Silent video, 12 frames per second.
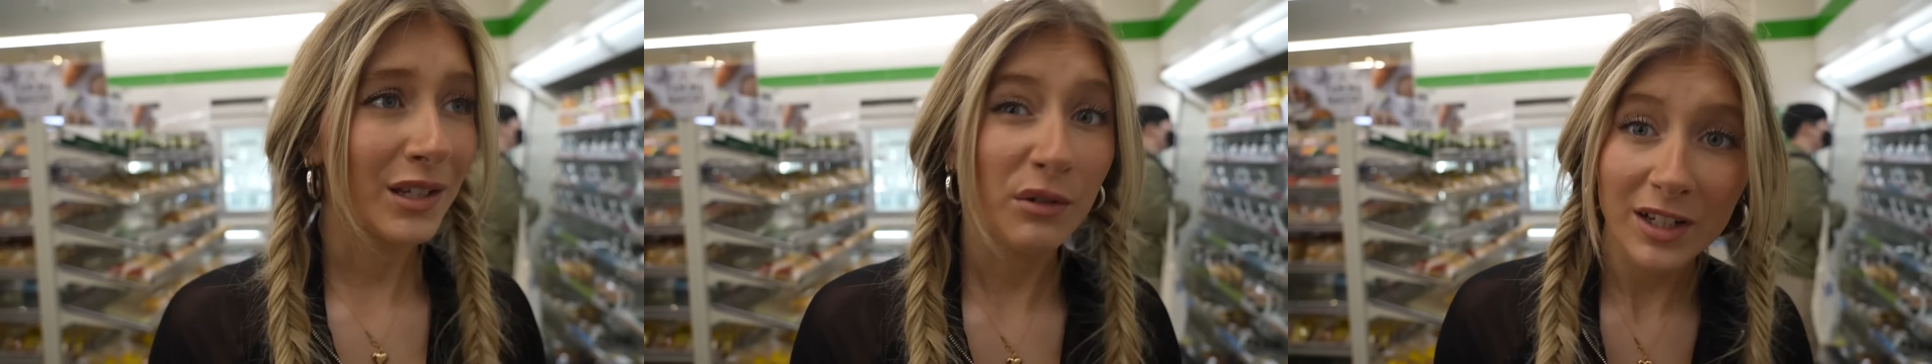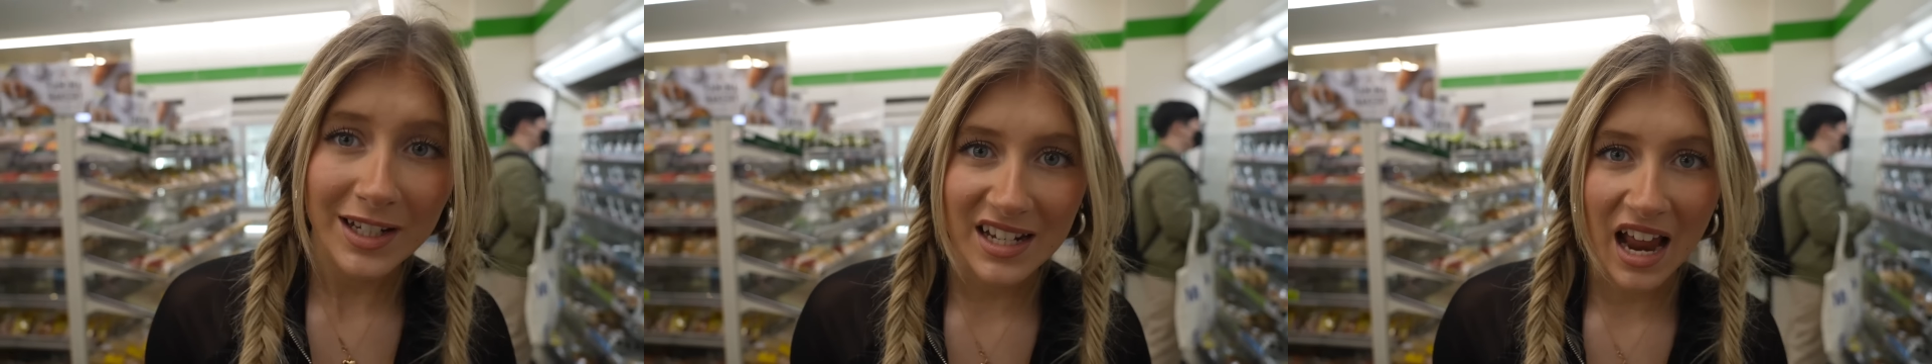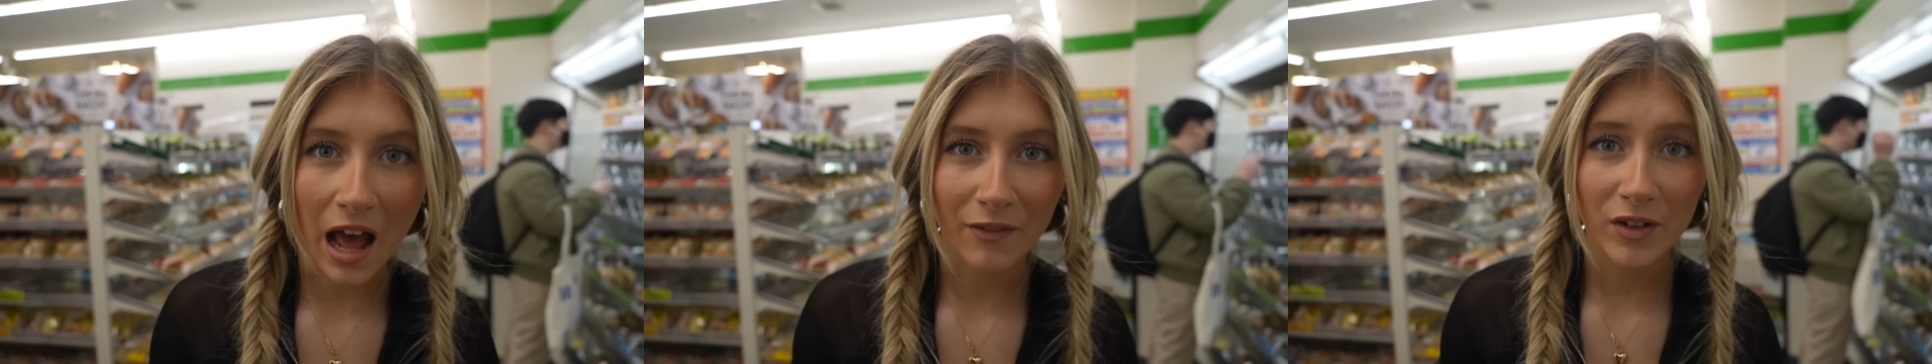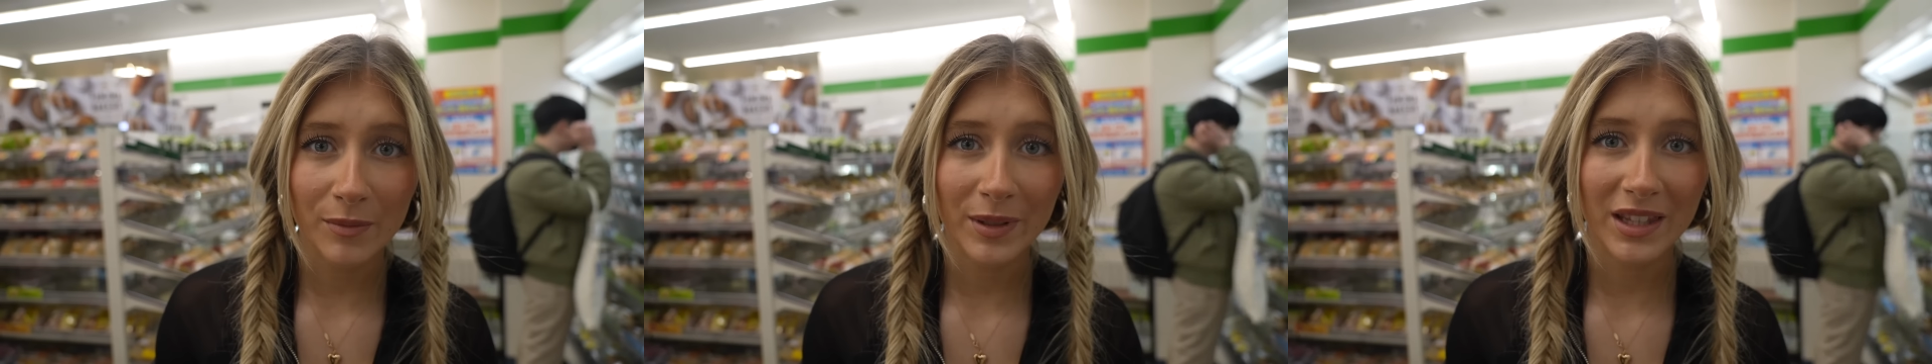This one doesn't
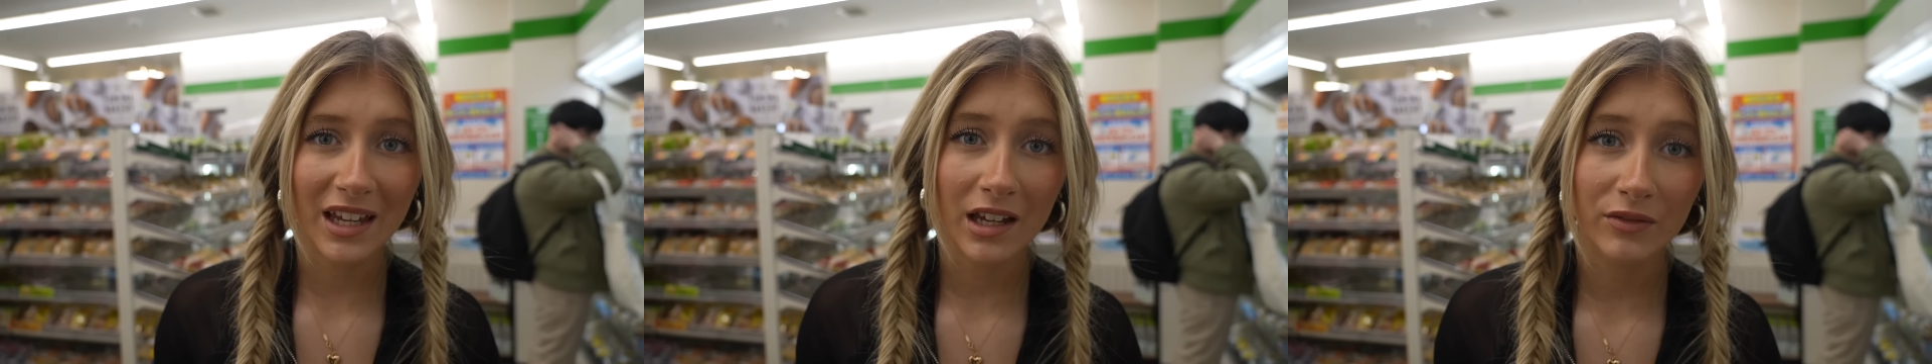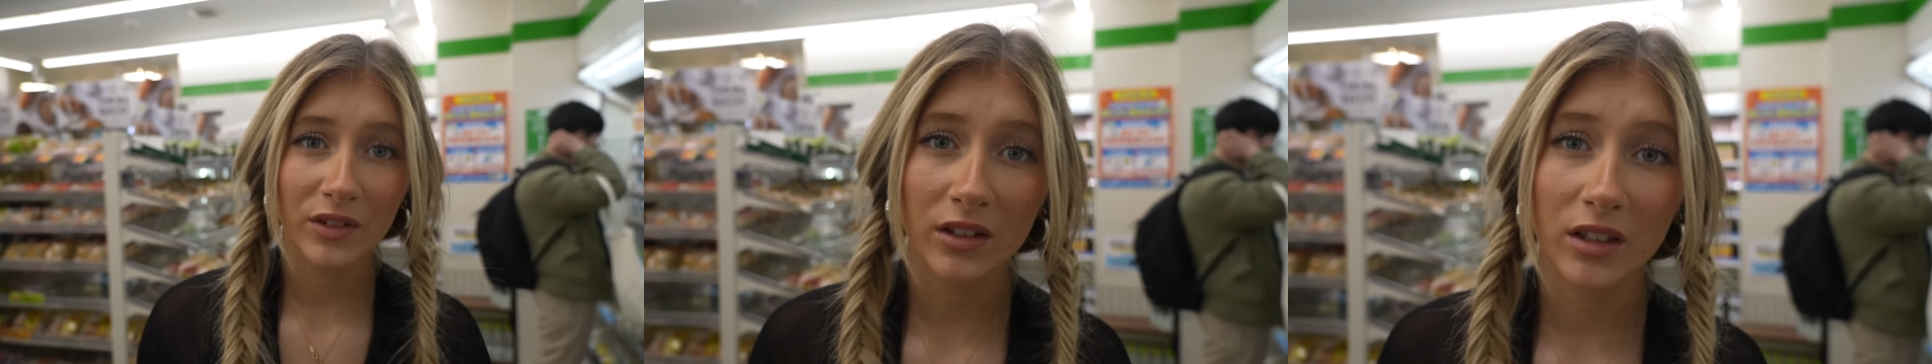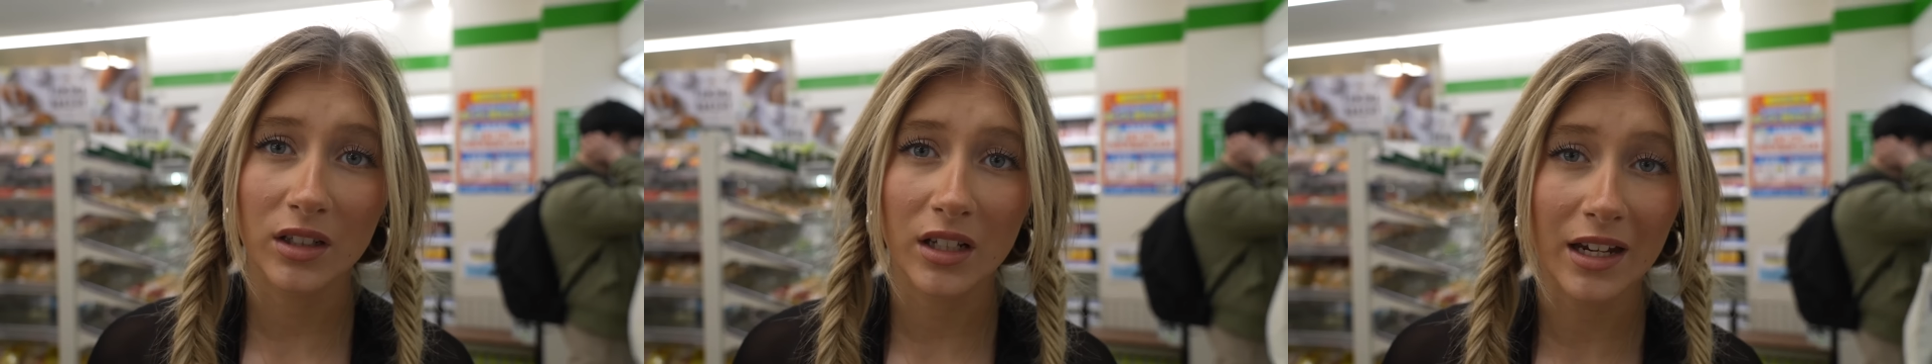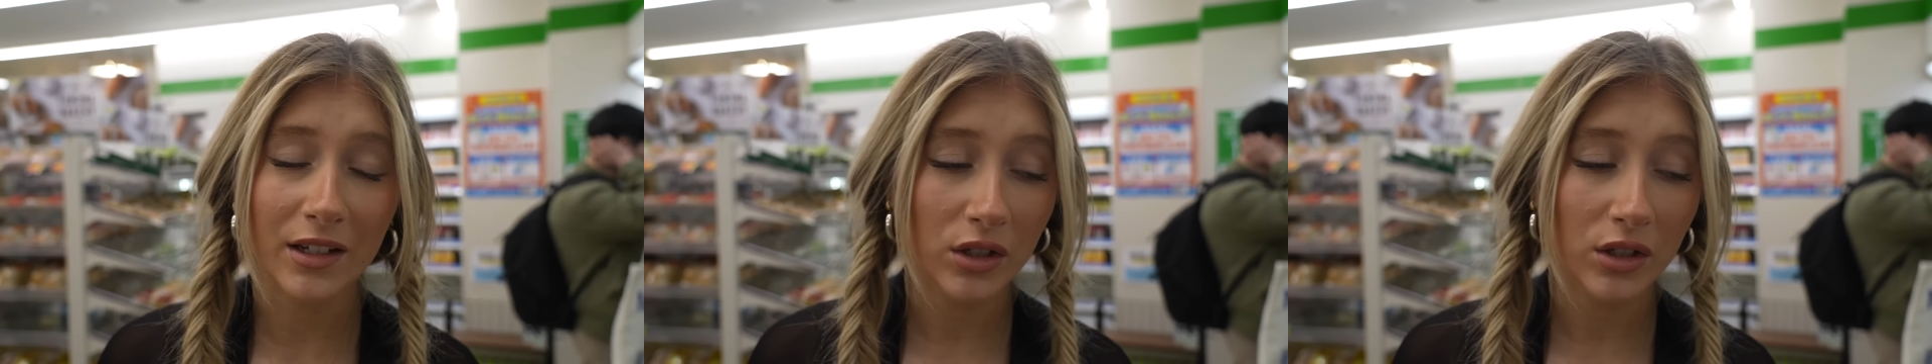have it, but they have the little like